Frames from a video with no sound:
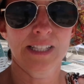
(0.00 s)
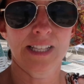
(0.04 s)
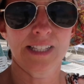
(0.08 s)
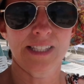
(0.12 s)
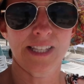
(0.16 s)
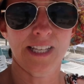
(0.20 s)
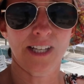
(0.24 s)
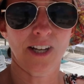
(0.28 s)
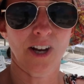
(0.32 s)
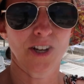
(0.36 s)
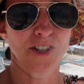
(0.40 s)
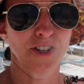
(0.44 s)

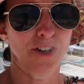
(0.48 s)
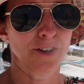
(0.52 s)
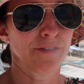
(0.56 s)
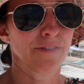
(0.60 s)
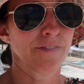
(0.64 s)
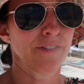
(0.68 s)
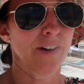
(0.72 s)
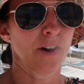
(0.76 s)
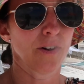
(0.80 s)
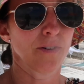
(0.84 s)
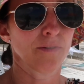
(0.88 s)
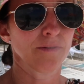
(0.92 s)
it's like on your
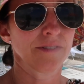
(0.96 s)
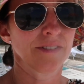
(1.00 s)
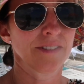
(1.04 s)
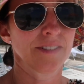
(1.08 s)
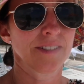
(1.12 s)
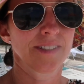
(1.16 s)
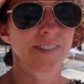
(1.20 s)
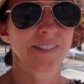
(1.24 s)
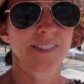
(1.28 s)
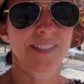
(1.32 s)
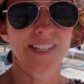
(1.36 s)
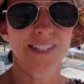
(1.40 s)
phone,
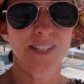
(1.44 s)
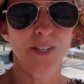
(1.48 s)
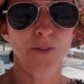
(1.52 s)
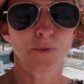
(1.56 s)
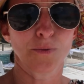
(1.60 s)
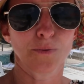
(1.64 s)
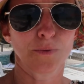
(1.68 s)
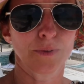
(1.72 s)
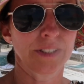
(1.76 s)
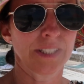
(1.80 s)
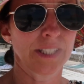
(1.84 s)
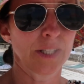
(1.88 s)
doesn't
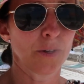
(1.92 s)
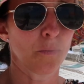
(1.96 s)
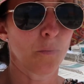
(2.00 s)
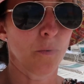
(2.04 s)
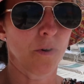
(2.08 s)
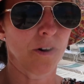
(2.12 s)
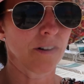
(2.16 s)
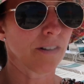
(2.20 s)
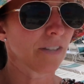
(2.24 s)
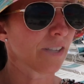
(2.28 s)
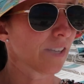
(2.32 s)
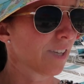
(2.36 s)
really
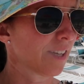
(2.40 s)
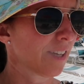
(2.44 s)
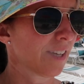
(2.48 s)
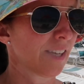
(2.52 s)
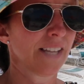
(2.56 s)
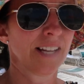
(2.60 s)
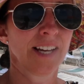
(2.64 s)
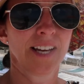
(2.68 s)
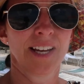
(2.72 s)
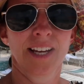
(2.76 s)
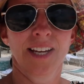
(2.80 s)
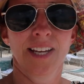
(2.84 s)
work
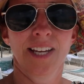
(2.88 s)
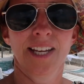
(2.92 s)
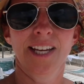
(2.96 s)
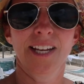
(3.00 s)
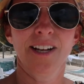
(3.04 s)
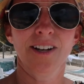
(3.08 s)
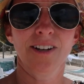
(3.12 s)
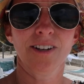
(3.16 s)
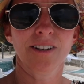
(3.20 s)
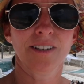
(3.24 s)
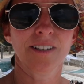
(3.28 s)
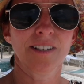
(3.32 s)

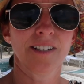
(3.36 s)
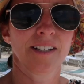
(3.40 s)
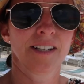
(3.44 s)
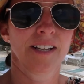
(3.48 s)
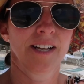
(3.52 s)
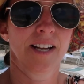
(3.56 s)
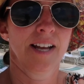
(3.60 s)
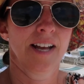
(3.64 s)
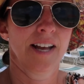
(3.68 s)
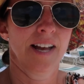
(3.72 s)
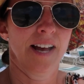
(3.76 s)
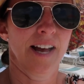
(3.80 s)
here.
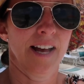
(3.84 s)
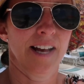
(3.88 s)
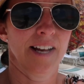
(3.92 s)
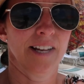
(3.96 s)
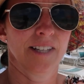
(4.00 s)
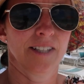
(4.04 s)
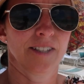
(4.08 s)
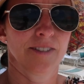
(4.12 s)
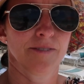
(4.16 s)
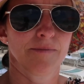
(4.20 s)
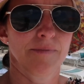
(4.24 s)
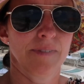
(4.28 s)

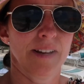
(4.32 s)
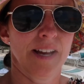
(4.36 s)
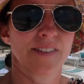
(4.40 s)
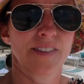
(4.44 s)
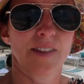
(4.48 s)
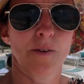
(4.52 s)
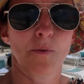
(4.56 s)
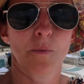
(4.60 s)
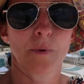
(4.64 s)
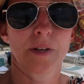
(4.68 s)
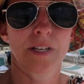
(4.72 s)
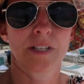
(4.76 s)
Um, and
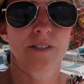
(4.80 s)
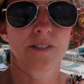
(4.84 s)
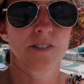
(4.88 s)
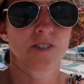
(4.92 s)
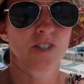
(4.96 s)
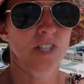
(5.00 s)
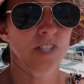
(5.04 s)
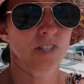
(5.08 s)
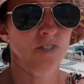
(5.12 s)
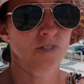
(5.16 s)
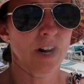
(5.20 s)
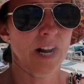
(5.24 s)
then we
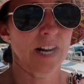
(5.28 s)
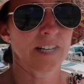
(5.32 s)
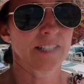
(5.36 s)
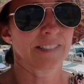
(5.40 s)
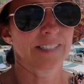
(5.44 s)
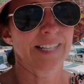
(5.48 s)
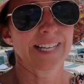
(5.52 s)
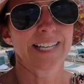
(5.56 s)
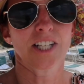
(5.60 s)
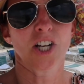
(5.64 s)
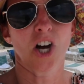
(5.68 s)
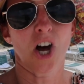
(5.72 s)
just tried to
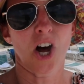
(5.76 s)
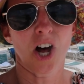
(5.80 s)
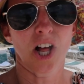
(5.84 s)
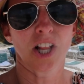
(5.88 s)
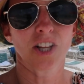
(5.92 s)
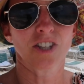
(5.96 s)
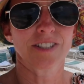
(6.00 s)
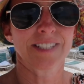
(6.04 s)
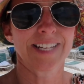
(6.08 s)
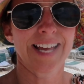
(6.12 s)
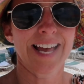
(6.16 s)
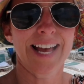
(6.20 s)
like
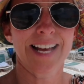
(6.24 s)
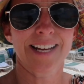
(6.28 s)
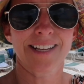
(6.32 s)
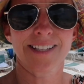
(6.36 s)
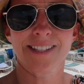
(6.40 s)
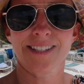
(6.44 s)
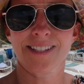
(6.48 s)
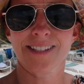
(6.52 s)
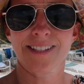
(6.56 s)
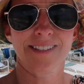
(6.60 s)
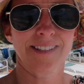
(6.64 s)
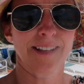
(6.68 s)
call or
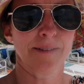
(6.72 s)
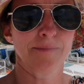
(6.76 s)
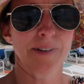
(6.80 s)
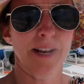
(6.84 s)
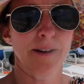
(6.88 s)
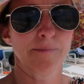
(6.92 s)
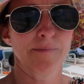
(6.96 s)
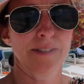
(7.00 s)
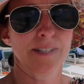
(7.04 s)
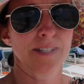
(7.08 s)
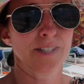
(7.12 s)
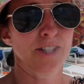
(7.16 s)
text.
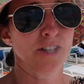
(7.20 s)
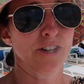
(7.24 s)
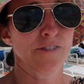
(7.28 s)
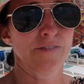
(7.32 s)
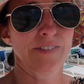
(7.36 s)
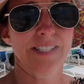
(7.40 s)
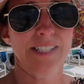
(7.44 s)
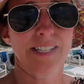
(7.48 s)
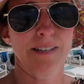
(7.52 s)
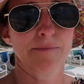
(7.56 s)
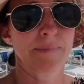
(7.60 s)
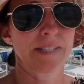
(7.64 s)
Sometimes the
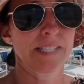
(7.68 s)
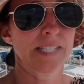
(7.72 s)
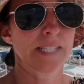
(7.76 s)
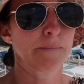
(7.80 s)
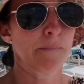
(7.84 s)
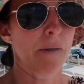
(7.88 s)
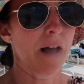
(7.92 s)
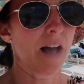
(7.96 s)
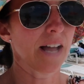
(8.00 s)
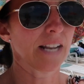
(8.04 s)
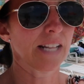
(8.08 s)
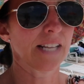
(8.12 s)
service can be
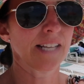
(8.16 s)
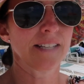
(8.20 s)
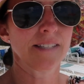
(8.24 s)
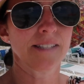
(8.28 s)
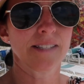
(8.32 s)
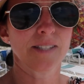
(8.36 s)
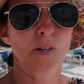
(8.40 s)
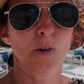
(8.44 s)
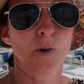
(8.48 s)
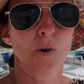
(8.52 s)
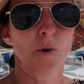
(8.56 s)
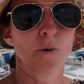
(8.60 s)
spotty.
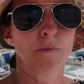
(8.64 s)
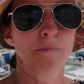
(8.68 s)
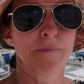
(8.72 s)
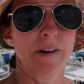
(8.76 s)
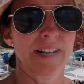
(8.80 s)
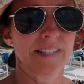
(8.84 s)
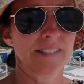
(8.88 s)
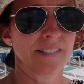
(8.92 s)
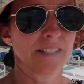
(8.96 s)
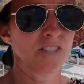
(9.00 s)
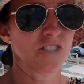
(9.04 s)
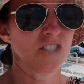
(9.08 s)
So
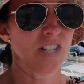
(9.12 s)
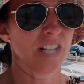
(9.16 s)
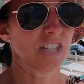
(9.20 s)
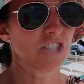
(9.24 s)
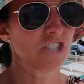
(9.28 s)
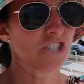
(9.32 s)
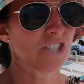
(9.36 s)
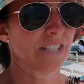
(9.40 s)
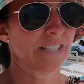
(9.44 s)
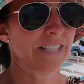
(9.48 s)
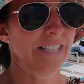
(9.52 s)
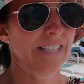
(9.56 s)
my
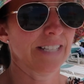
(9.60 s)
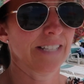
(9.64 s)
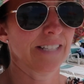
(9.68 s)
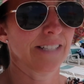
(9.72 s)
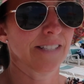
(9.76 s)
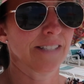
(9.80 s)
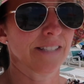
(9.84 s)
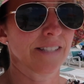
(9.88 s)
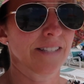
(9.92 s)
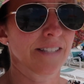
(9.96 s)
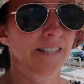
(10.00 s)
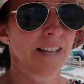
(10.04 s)
suggestion
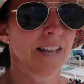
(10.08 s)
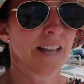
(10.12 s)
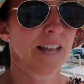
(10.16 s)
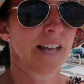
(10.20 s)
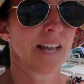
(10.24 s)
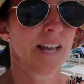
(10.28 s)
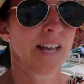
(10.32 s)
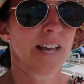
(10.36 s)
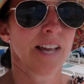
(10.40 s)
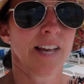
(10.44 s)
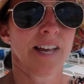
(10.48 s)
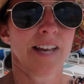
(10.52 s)
is
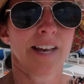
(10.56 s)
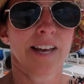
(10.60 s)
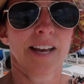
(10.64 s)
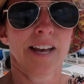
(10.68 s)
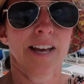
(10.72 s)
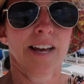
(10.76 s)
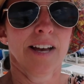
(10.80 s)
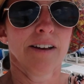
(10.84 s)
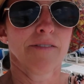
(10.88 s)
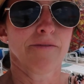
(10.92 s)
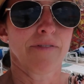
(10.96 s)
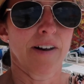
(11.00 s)

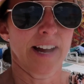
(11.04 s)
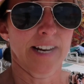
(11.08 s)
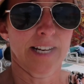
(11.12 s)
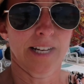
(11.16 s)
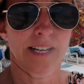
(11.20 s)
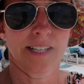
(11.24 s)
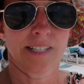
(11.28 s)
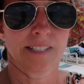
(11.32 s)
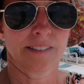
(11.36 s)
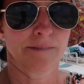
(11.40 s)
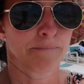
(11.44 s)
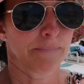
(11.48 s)
find
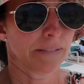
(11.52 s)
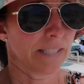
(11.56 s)
a